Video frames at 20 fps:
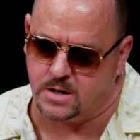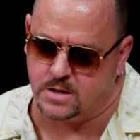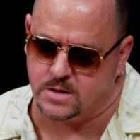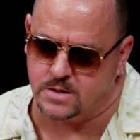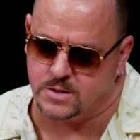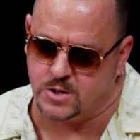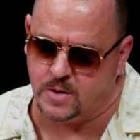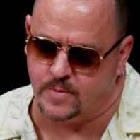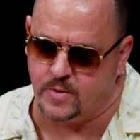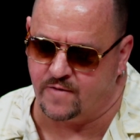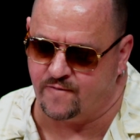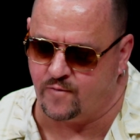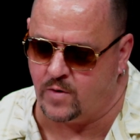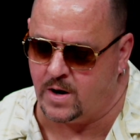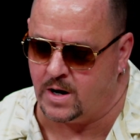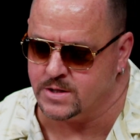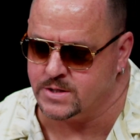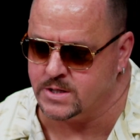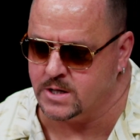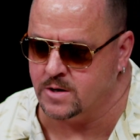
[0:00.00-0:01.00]
tribute of
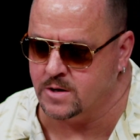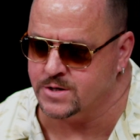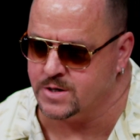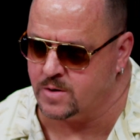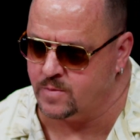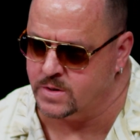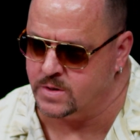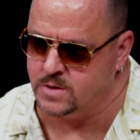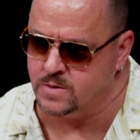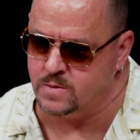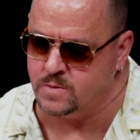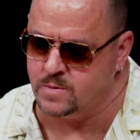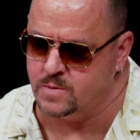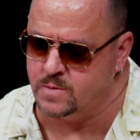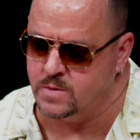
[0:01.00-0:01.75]
Wild Tears that we do